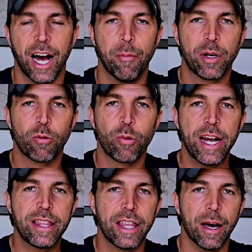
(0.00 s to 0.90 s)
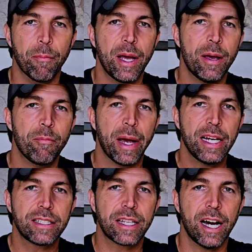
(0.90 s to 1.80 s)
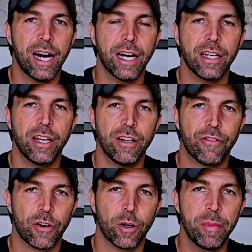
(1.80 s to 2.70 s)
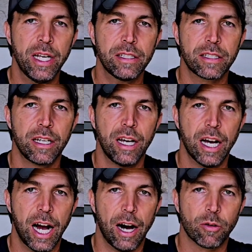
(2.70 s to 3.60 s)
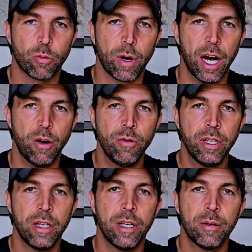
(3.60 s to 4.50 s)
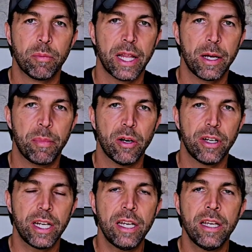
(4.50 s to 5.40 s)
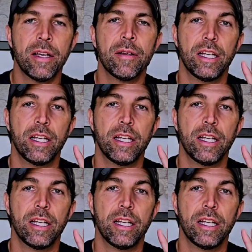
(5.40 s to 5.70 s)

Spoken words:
I'm going to rate them based on firmness, out around, playability,